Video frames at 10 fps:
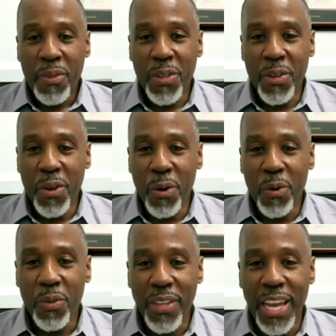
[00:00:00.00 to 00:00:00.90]
You
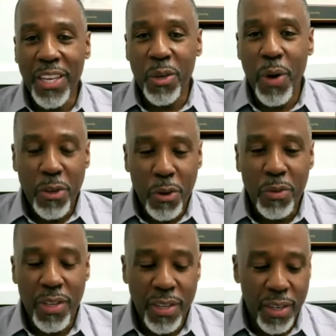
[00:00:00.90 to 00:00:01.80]
know, thank you. I know
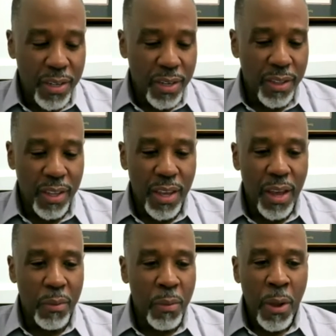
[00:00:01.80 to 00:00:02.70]
this isn't the
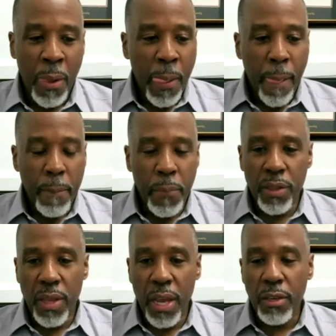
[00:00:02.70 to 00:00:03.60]
end,
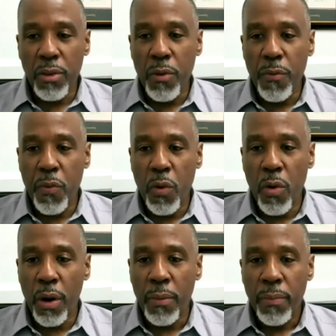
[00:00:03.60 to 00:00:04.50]
but thank you
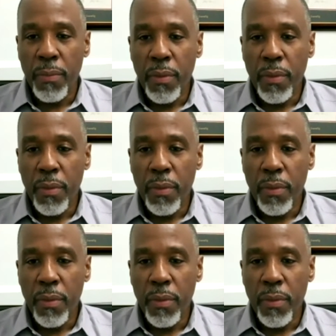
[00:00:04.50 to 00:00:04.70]
for